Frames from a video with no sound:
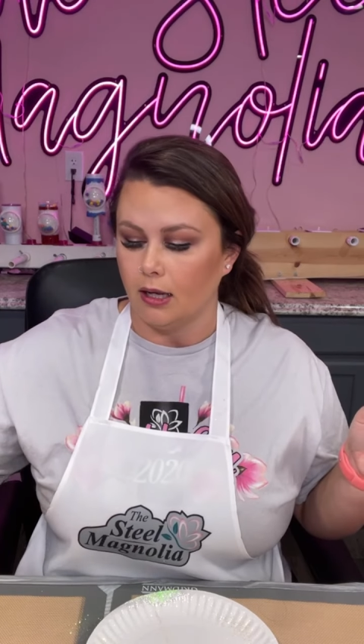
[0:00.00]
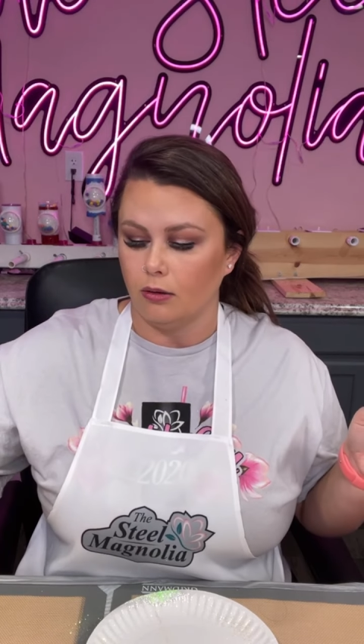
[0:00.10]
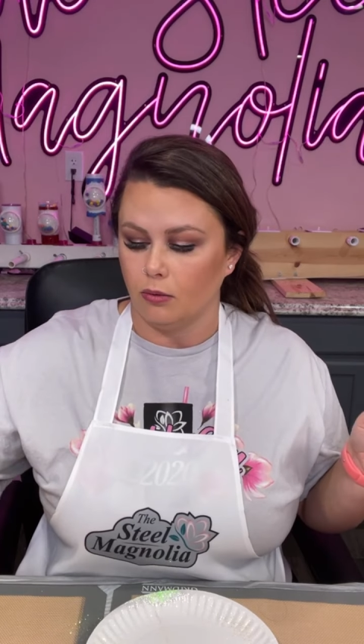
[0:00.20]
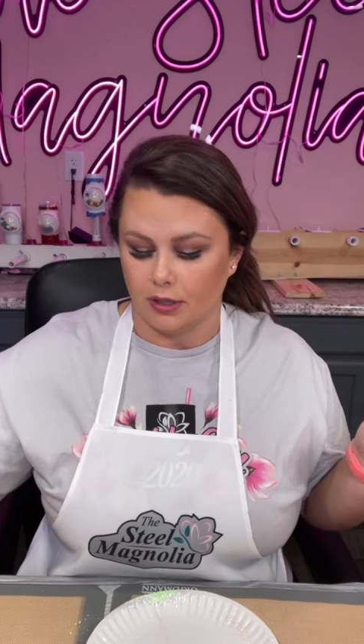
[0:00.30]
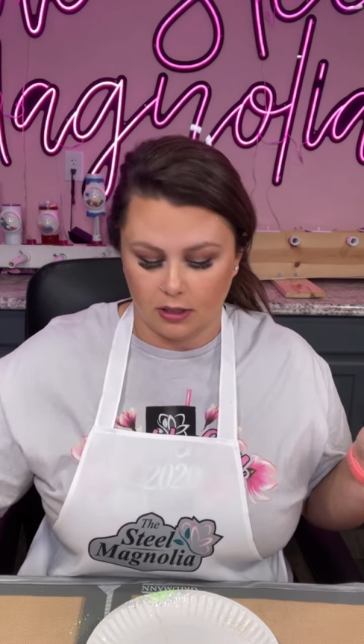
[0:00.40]

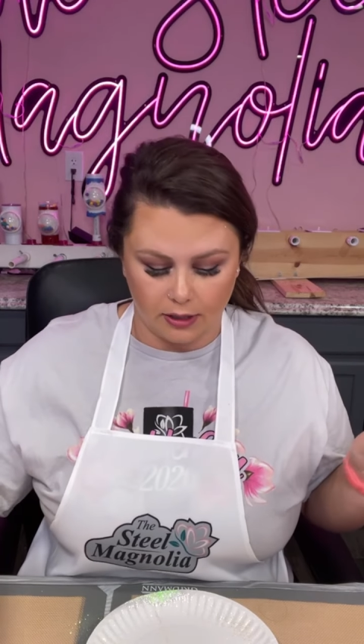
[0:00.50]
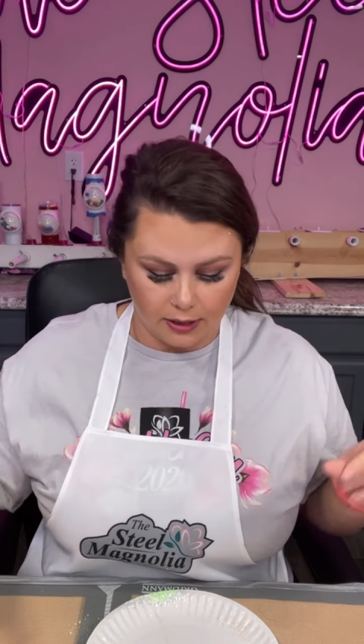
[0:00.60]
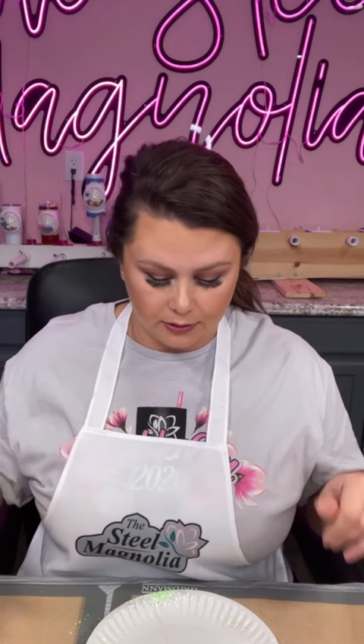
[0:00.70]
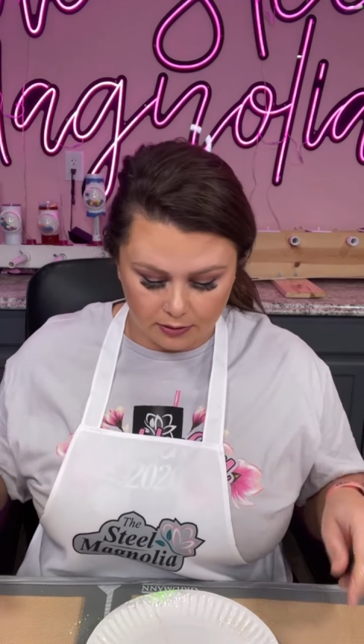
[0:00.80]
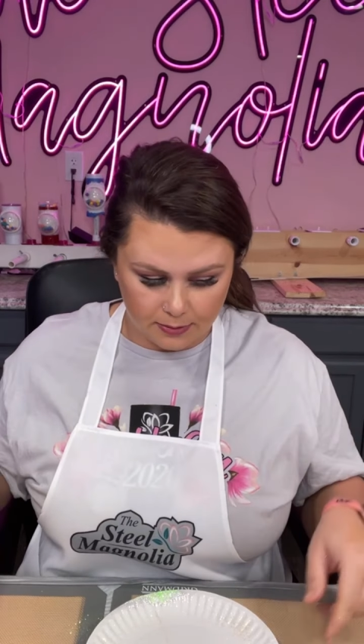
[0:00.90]
With
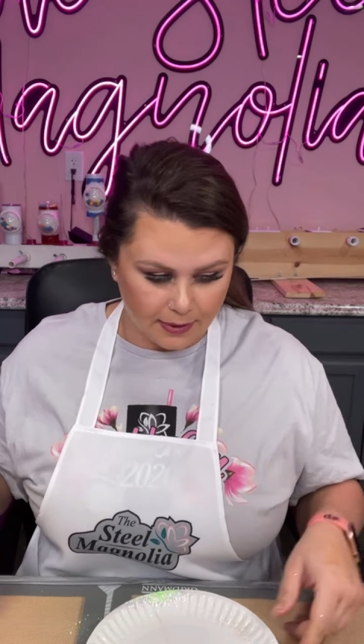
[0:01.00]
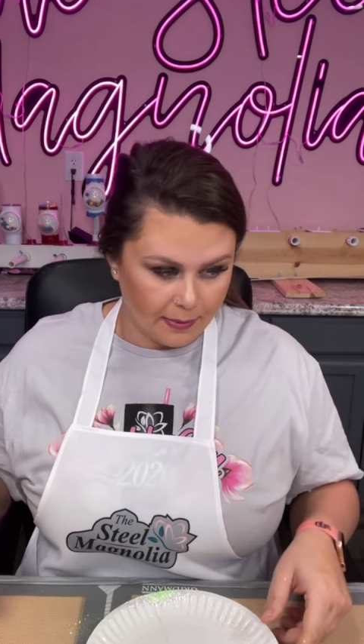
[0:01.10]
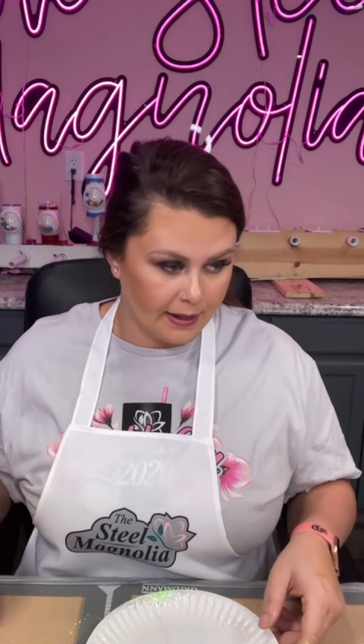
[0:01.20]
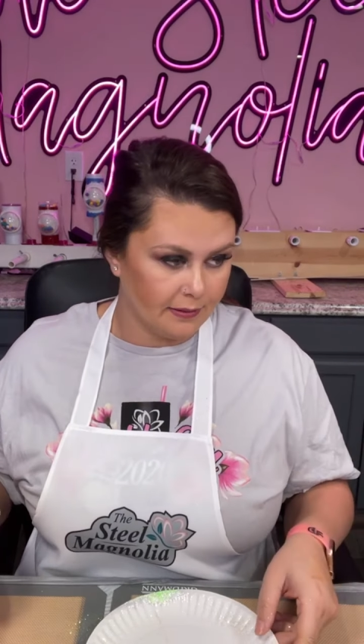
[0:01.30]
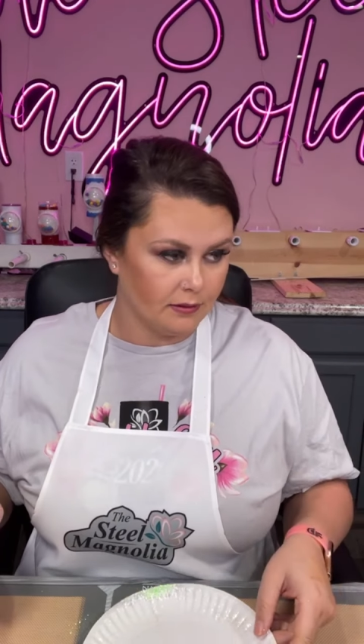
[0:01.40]
clear spray
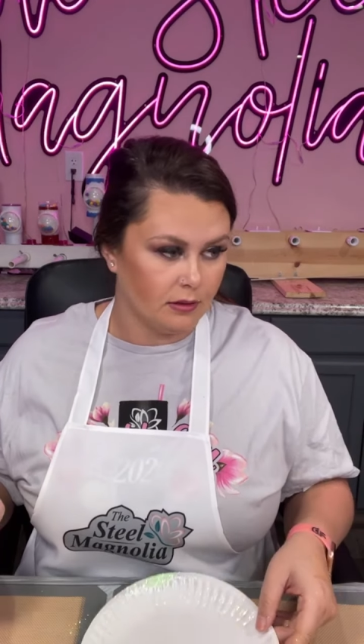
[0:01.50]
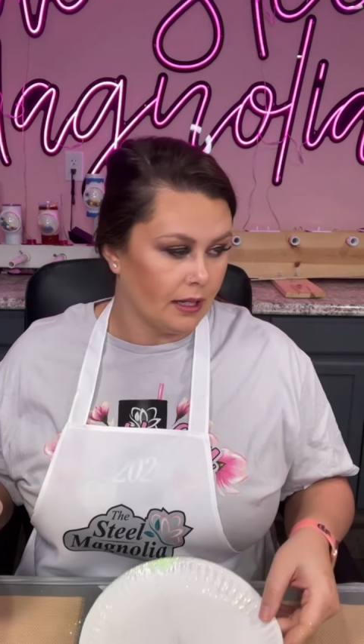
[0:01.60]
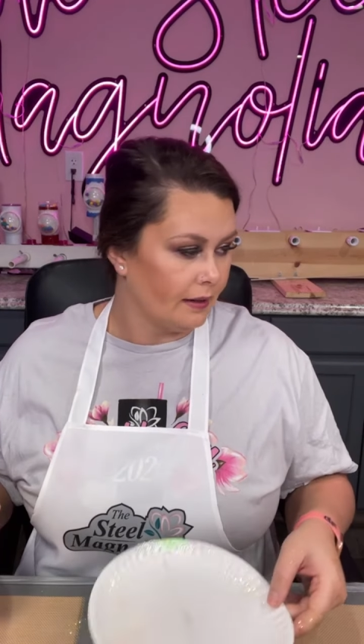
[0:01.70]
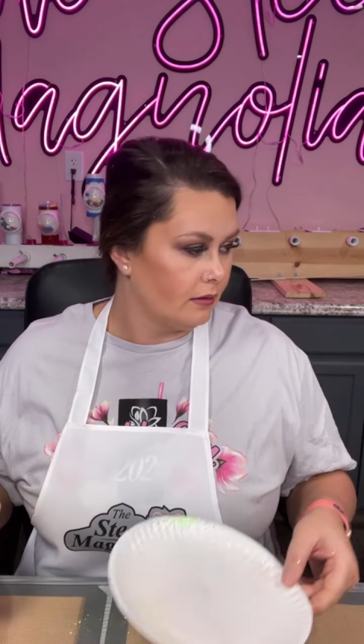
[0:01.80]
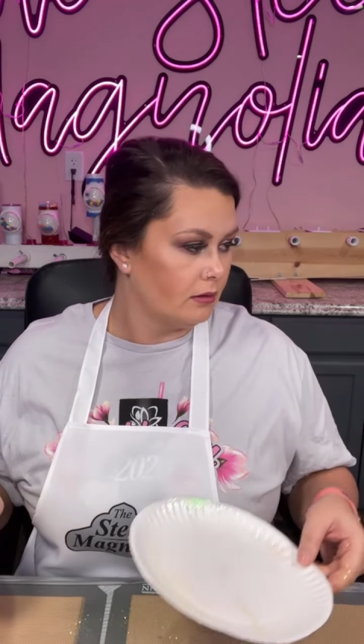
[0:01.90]
paint.
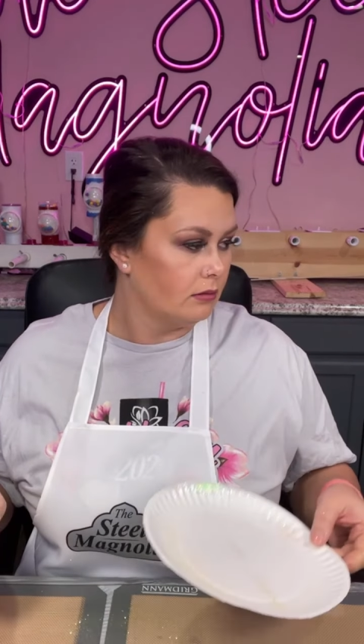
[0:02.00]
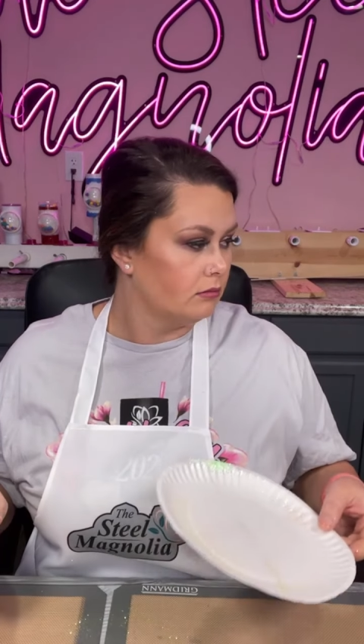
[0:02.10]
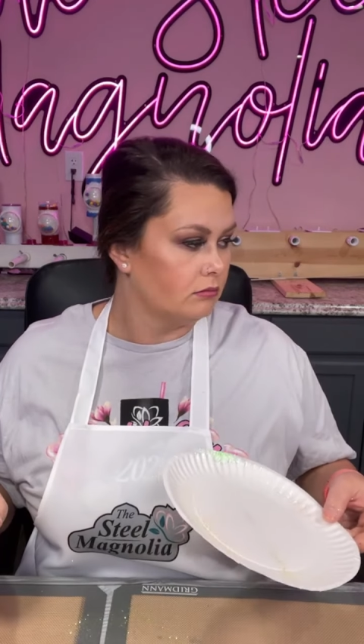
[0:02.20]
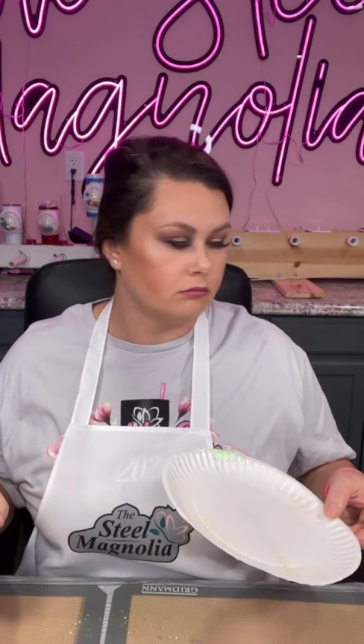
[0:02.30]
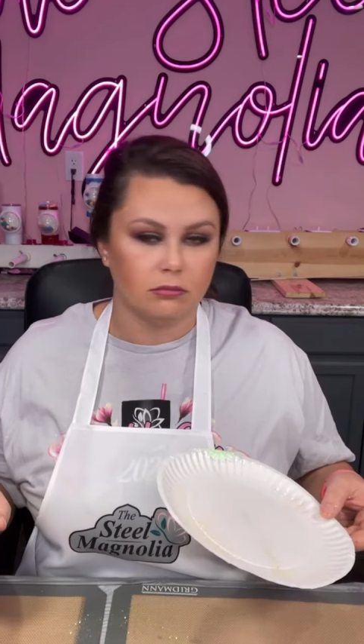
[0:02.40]
Like,
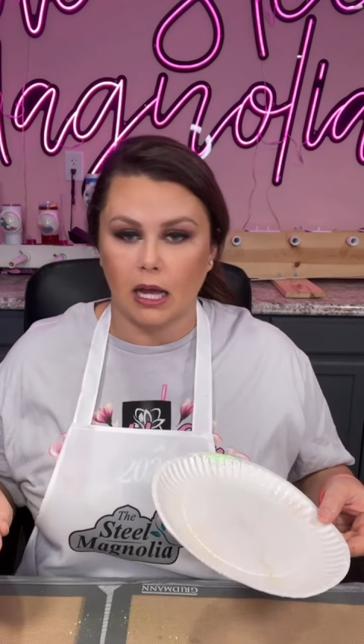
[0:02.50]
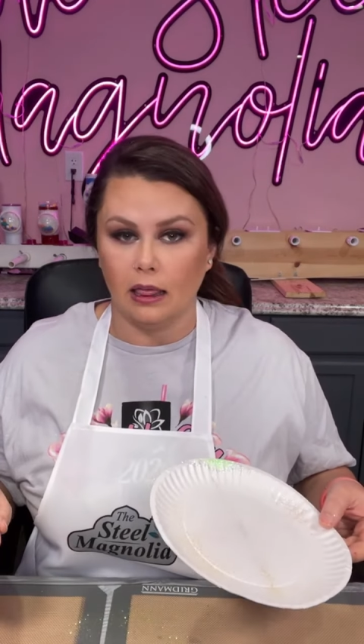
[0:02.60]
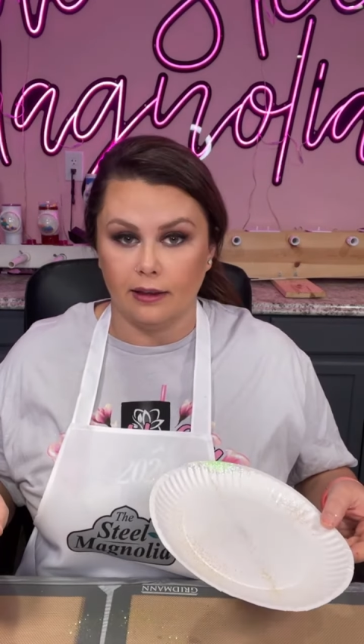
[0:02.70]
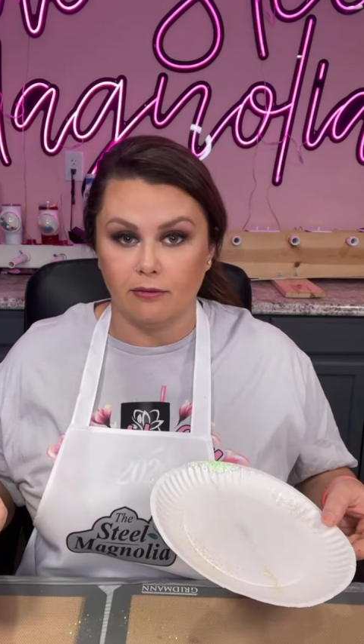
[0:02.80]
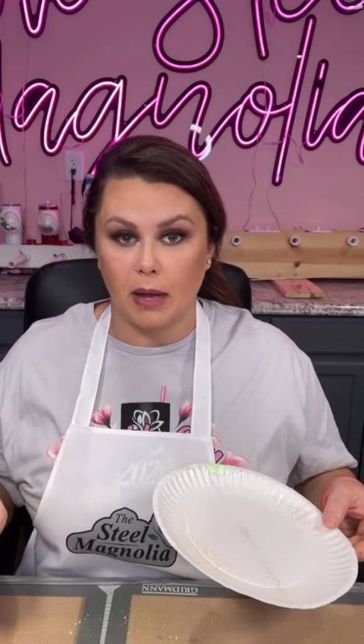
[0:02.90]
I
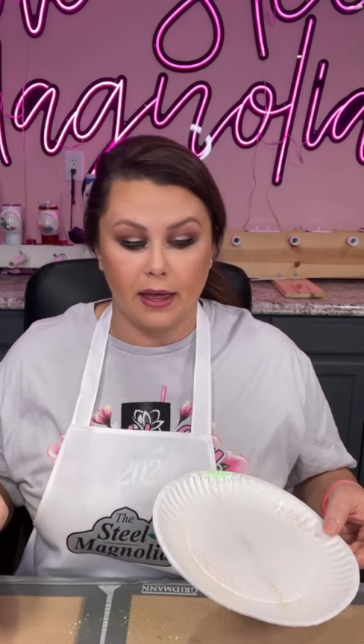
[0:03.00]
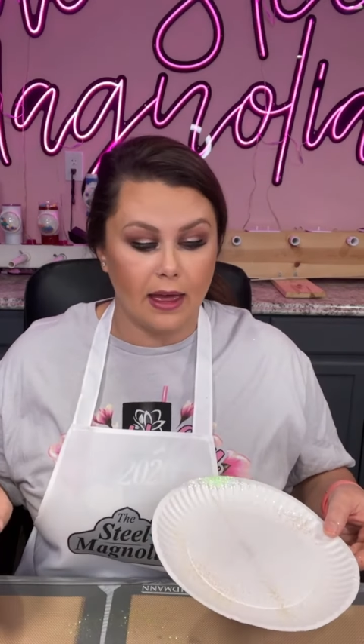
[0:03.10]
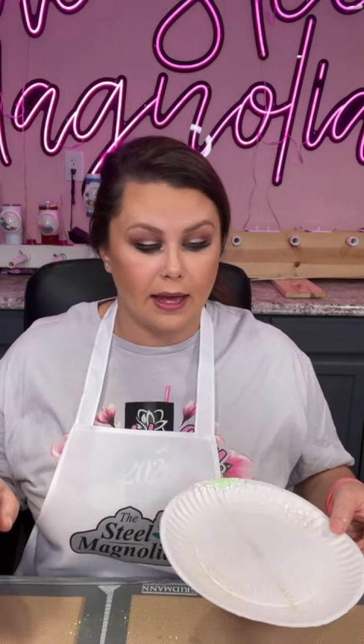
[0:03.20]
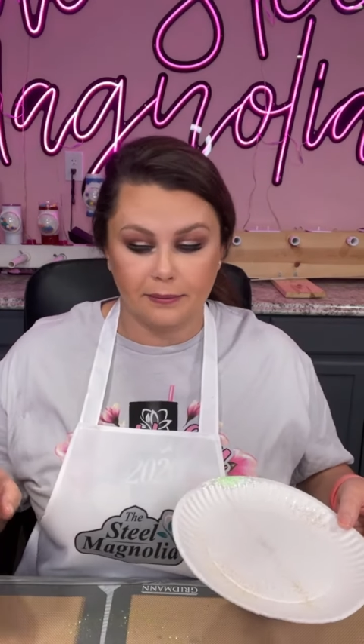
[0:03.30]
live by that.